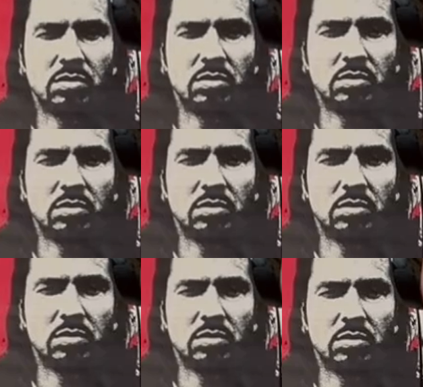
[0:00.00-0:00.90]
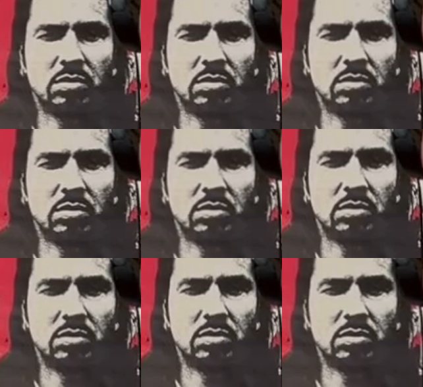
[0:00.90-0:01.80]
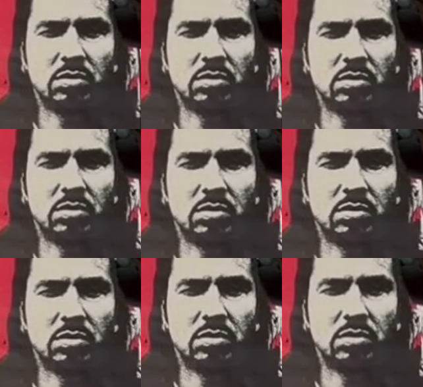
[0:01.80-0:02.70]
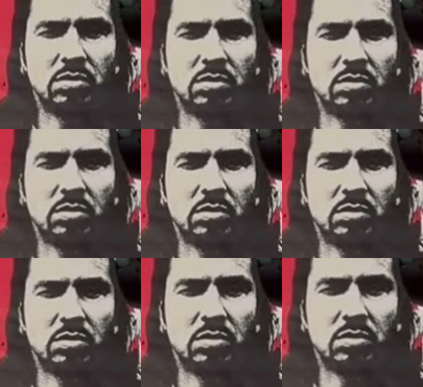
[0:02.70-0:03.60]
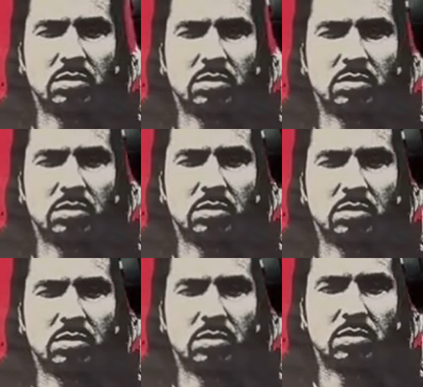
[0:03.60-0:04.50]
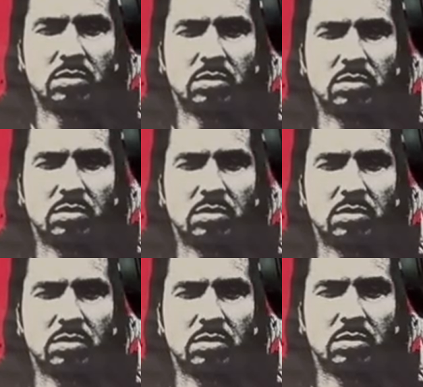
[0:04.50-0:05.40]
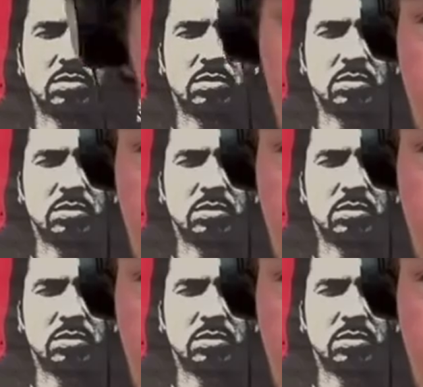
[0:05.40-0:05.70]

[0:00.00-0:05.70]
[no speech]